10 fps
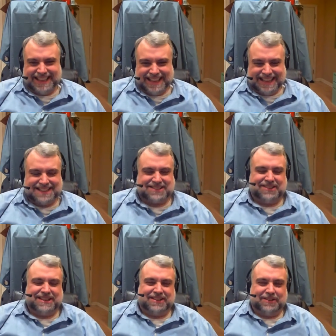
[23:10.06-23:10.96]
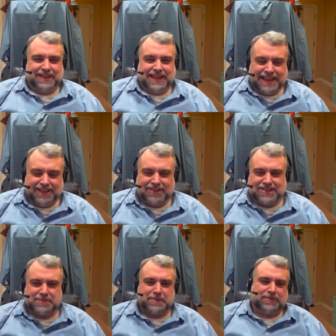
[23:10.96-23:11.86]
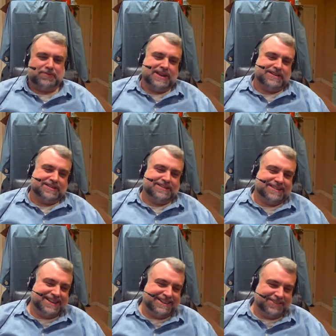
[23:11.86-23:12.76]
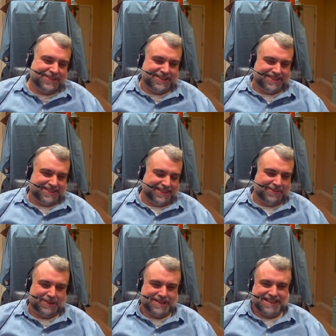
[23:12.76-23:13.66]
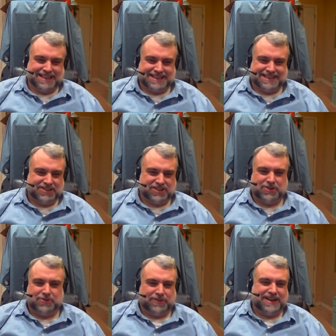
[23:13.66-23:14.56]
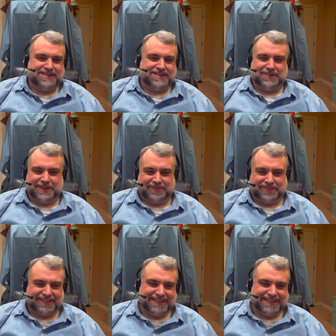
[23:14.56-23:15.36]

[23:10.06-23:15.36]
That's great, though. He hooks up with Fender, with, what is it, Joe Fender or whatever.